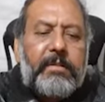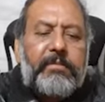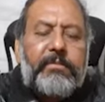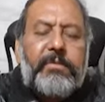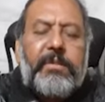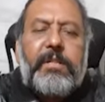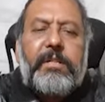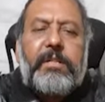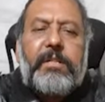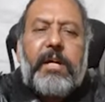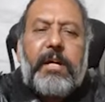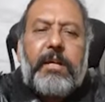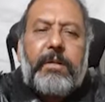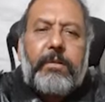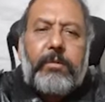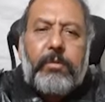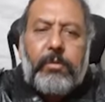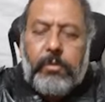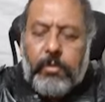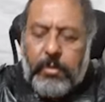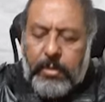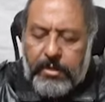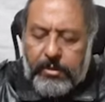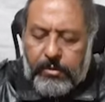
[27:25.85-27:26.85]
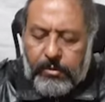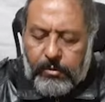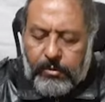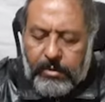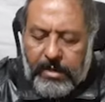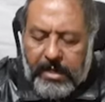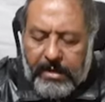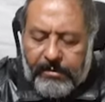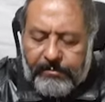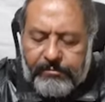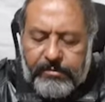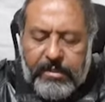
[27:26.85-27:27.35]
these are going to
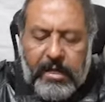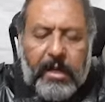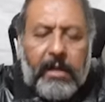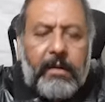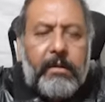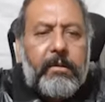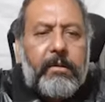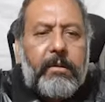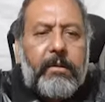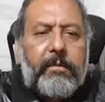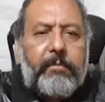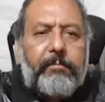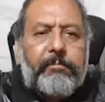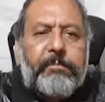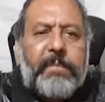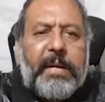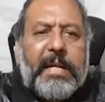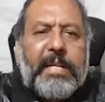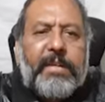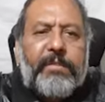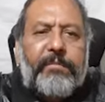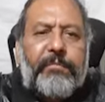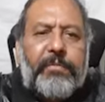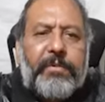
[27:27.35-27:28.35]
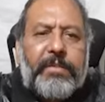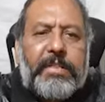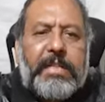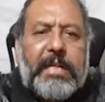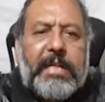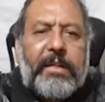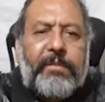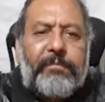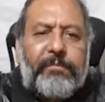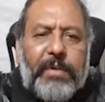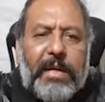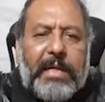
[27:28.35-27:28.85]
have the
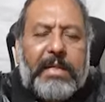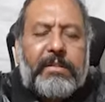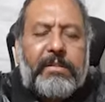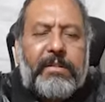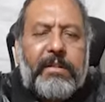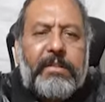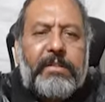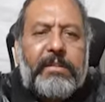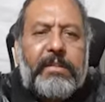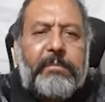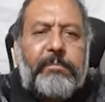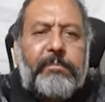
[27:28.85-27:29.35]
beneficial effect in the